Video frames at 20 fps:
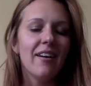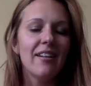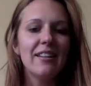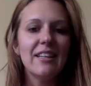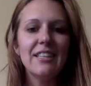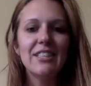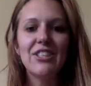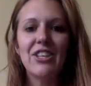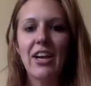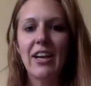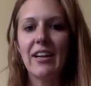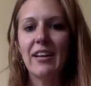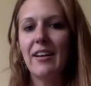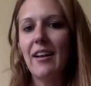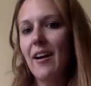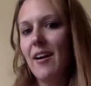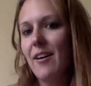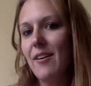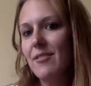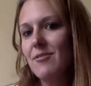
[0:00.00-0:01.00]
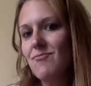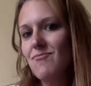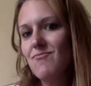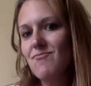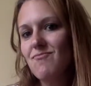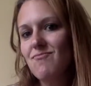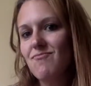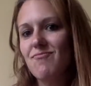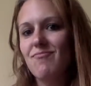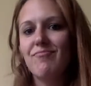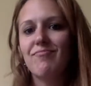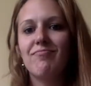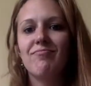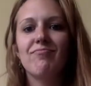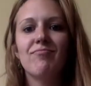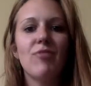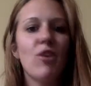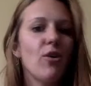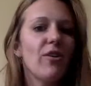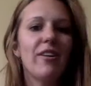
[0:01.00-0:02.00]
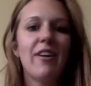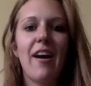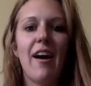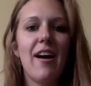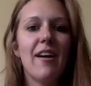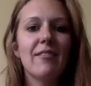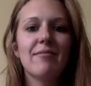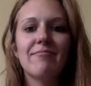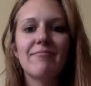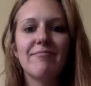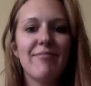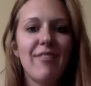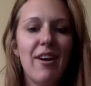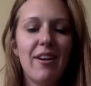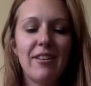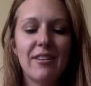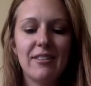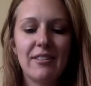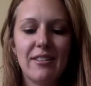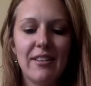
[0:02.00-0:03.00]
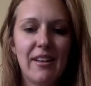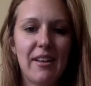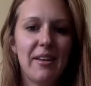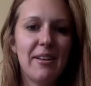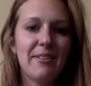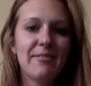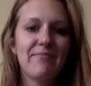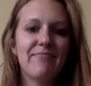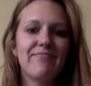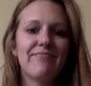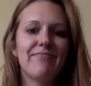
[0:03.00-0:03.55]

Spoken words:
Please check it out. Or not, honestly.